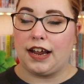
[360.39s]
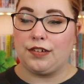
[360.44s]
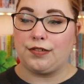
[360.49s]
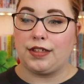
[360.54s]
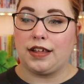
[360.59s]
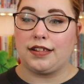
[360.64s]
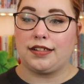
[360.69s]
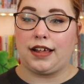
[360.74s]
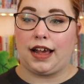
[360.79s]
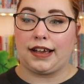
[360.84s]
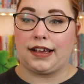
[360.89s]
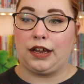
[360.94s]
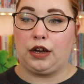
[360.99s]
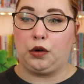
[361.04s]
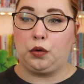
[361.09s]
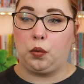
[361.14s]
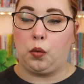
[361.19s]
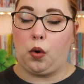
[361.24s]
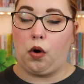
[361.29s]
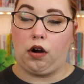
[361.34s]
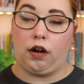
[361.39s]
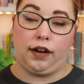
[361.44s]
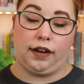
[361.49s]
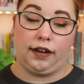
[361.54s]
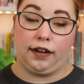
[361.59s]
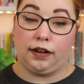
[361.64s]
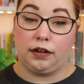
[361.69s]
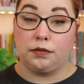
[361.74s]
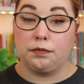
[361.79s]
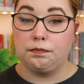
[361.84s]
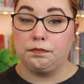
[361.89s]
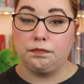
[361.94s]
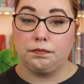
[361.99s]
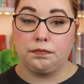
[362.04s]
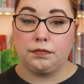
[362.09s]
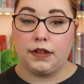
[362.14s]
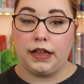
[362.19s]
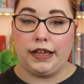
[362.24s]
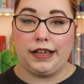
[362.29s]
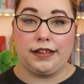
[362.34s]
if the second one
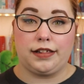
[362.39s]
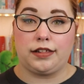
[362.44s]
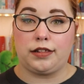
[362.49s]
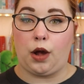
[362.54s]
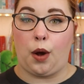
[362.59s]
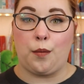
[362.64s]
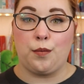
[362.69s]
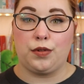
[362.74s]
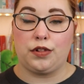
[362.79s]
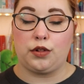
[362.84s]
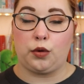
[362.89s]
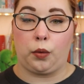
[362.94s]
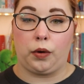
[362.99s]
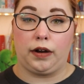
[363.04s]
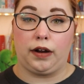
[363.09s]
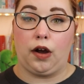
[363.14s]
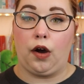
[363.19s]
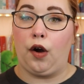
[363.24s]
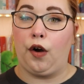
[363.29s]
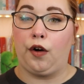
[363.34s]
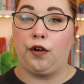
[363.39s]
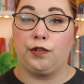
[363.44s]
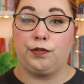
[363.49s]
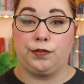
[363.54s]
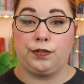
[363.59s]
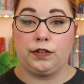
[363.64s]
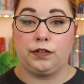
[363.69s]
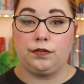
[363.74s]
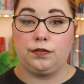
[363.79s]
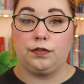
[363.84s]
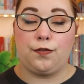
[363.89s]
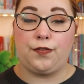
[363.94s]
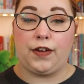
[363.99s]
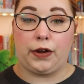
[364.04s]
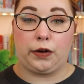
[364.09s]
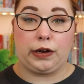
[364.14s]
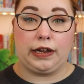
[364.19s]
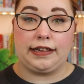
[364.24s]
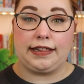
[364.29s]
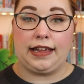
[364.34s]
is some sort of
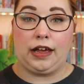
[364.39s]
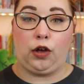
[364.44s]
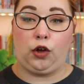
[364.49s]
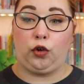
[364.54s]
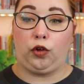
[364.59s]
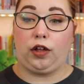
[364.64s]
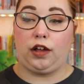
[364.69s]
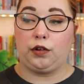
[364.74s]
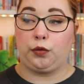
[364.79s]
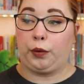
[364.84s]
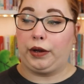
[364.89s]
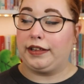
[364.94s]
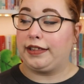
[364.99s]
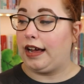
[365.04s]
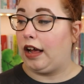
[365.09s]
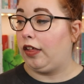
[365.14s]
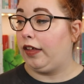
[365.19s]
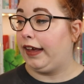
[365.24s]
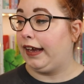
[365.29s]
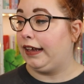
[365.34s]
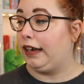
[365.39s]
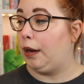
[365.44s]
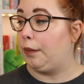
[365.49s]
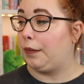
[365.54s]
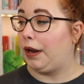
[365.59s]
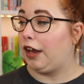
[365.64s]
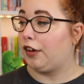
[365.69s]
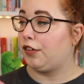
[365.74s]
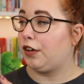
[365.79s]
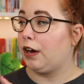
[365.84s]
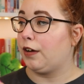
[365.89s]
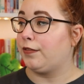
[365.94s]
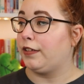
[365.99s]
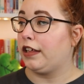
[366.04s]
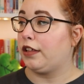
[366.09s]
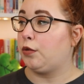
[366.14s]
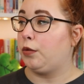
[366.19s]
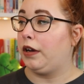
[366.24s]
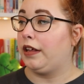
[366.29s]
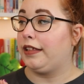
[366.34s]
fairy tale retelling, and I'm not sure if
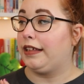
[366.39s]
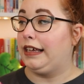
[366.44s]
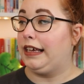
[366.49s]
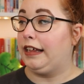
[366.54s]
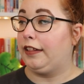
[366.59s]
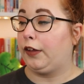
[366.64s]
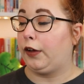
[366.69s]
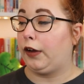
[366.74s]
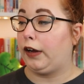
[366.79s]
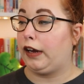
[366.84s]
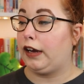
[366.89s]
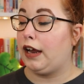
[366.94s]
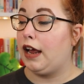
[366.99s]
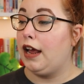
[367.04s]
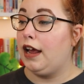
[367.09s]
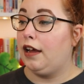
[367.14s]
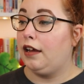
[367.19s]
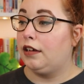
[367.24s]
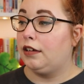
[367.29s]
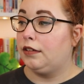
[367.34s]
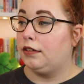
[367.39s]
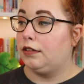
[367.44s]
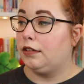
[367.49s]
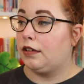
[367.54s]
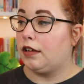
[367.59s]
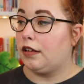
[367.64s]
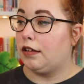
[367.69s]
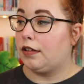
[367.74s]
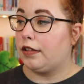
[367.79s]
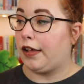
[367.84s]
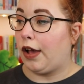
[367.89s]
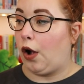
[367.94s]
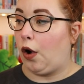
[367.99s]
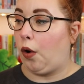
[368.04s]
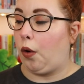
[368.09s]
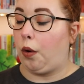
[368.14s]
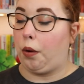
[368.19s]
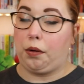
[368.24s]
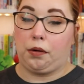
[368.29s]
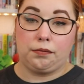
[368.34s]
this one is either.
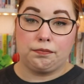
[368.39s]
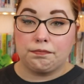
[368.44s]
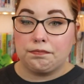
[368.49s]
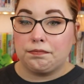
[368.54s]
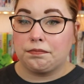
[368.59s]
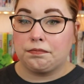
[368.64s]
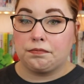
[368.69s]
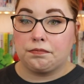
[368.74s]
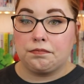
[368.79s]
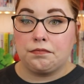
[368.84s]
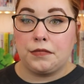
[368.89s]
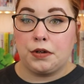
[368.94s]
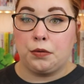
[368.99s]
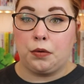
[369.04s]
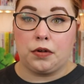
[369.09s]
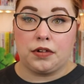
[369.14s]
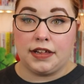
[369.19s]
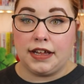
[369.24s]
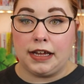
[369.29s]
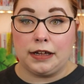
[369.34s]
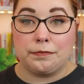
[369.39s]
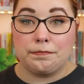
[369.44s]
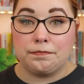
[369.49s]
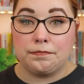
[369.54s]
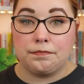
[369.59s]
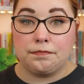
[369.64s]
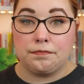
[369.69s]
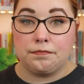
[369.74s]
So we'll see.